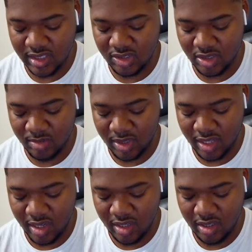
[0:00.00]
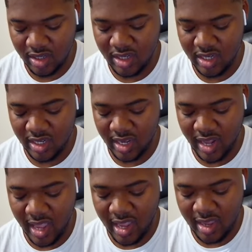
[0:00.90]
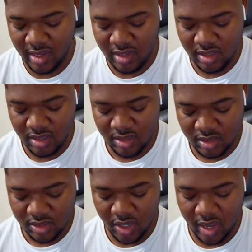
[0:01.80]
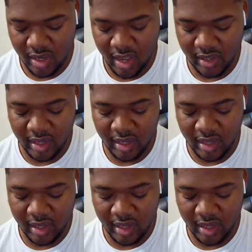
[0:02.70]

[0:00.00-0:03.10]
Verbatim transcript: or something like that. And he didn't get that yet. So yeah, I think